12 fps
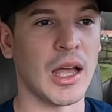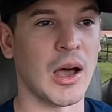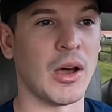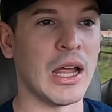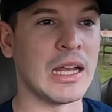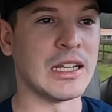
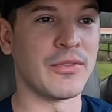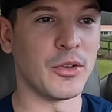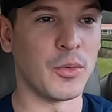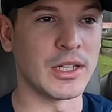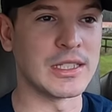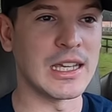I
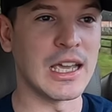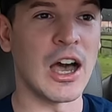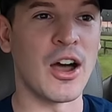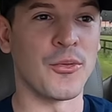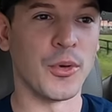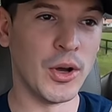definitely want to take it
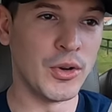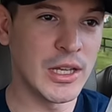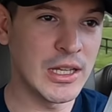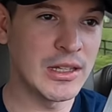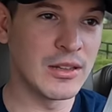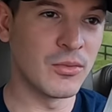
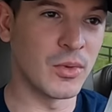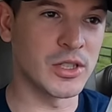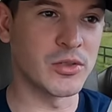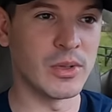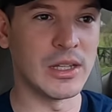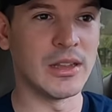off-roading
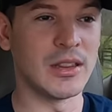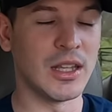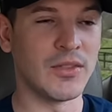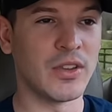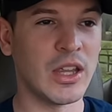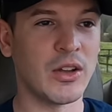once we
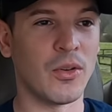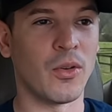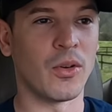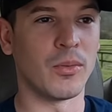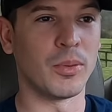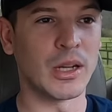lift it
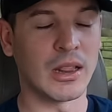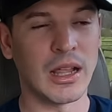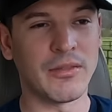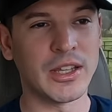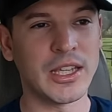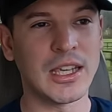or put a
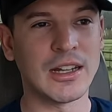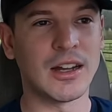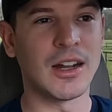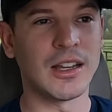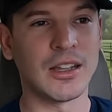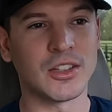leveling kit
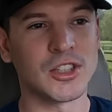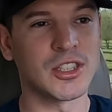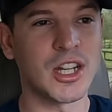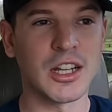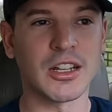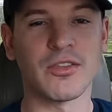on it. There's a
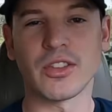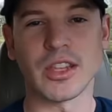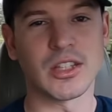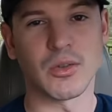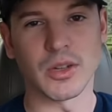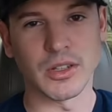ton of different
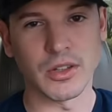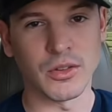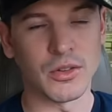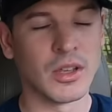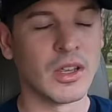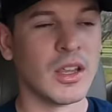things I want to do,
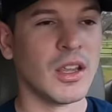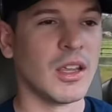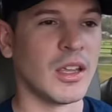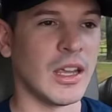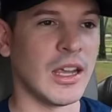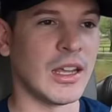
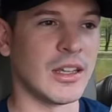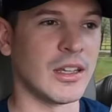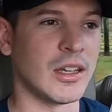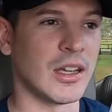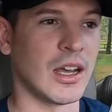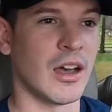and
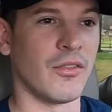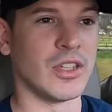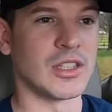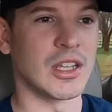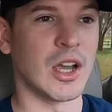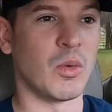
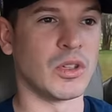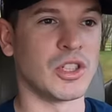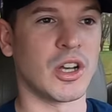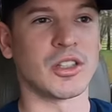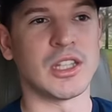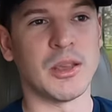obviously I want
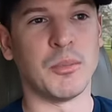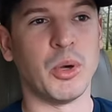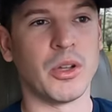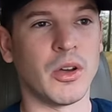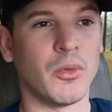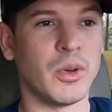y'all's
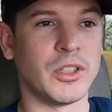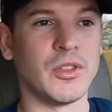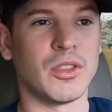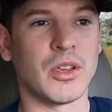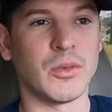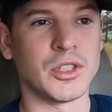input on what
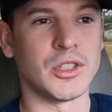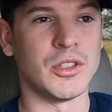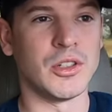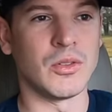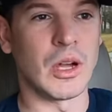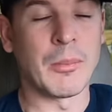you think we should
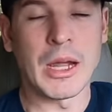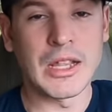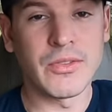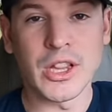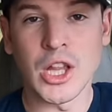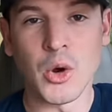do. I might
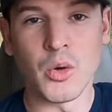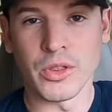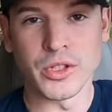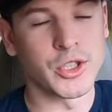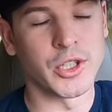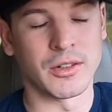even lower
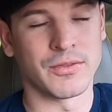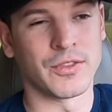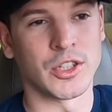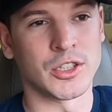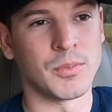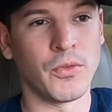the truck
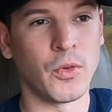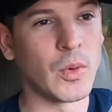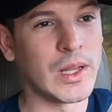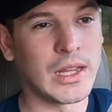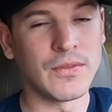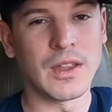first. Before
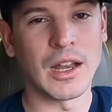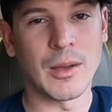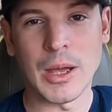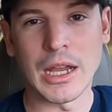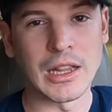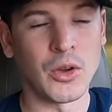we lift it, I
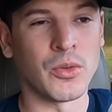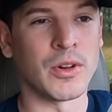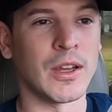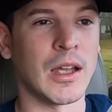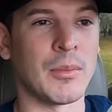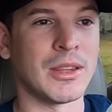might lower
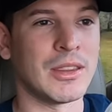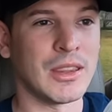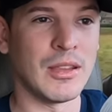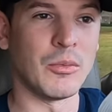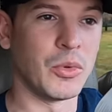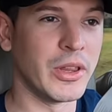it. I've
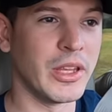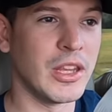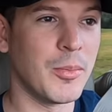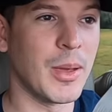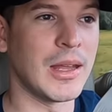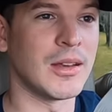been really
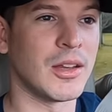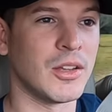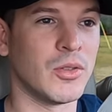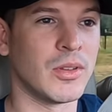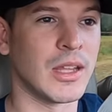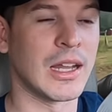debating on
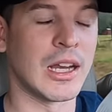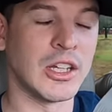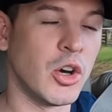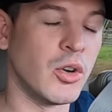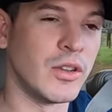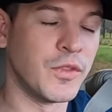doing that. I
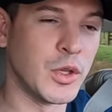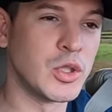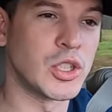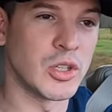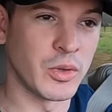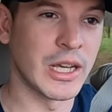know in the
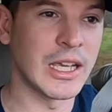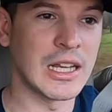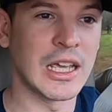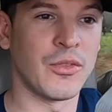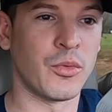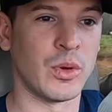future when I get
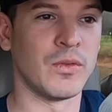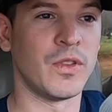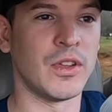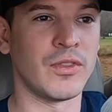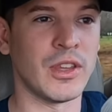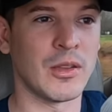an
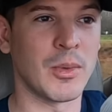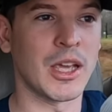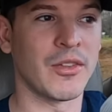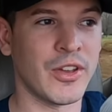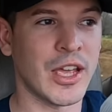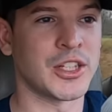F-150 to make
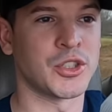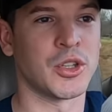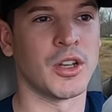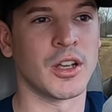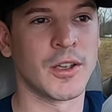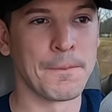a fast
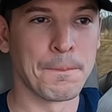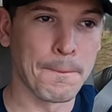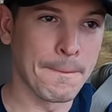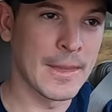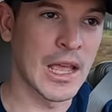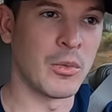truck,
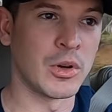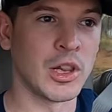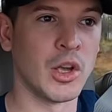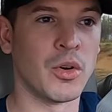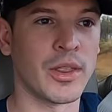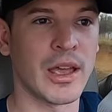I want to
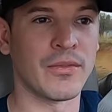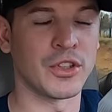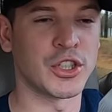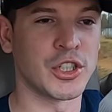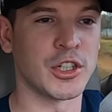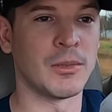lower that
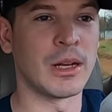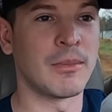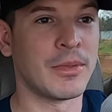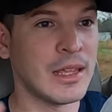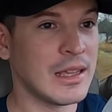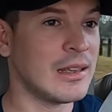for sure, but
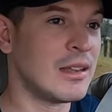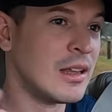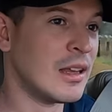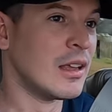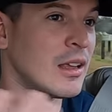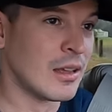I'm
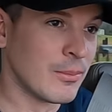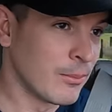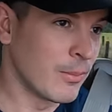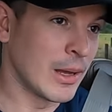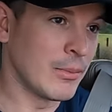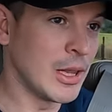
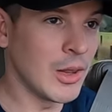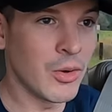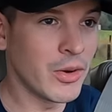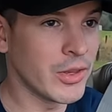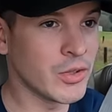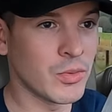thinking maybe
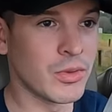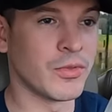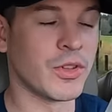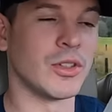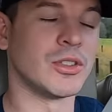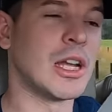lower this one
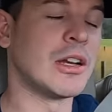first.